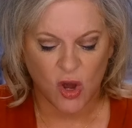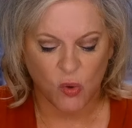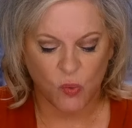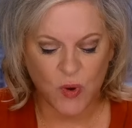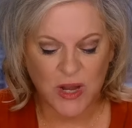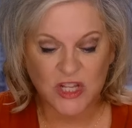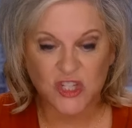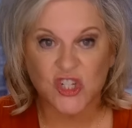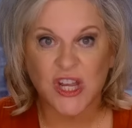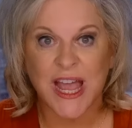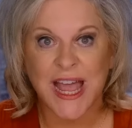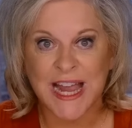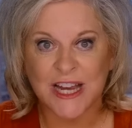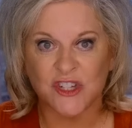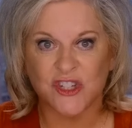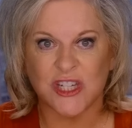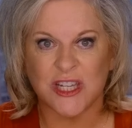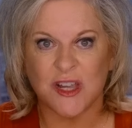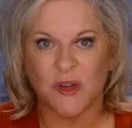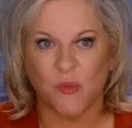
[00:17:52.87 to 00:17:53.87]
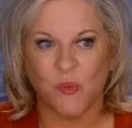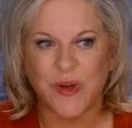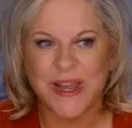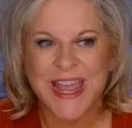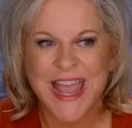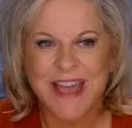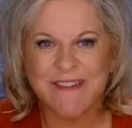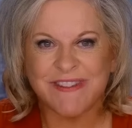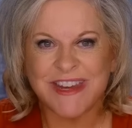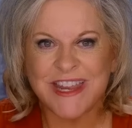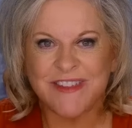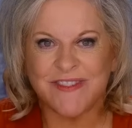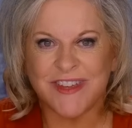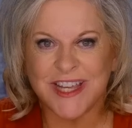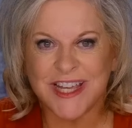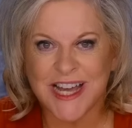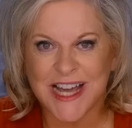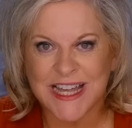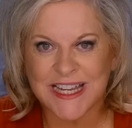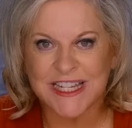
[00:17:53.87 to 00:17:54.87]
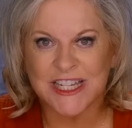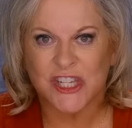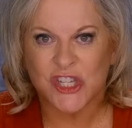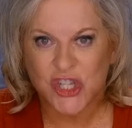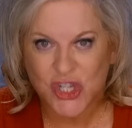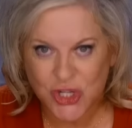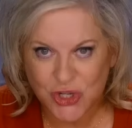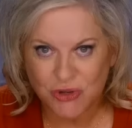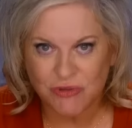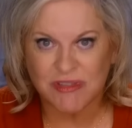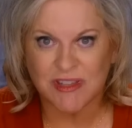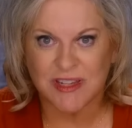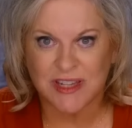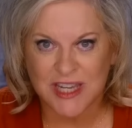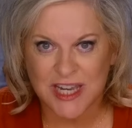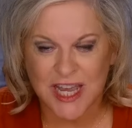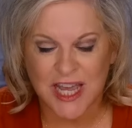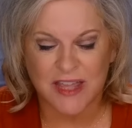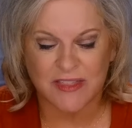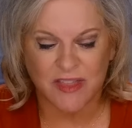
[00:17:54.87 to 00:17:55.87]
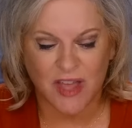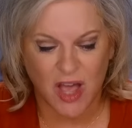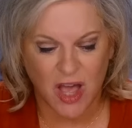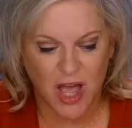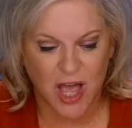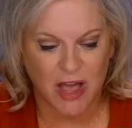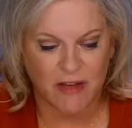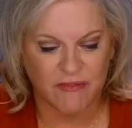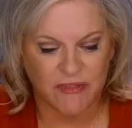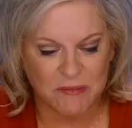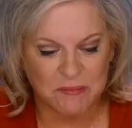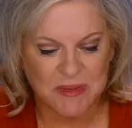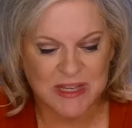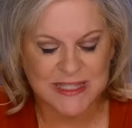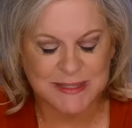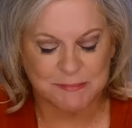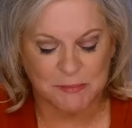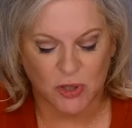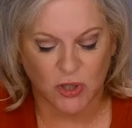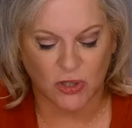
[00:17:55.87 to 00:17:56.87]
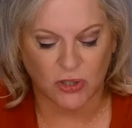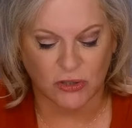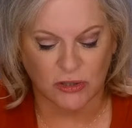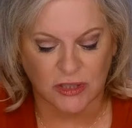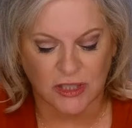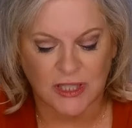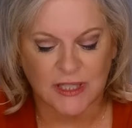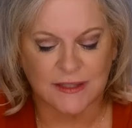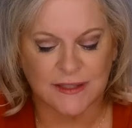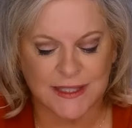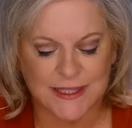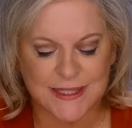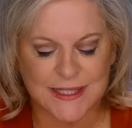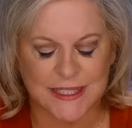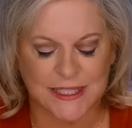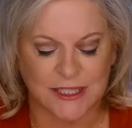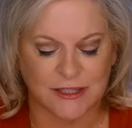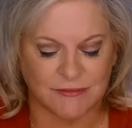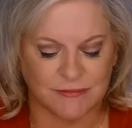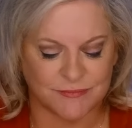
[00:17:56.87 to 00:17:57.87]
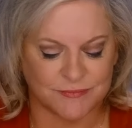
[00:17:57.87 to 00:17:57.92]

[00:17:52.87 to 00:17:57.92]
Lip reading: which actually we haven't even gotten to the death of Miss Myrtle. Listen.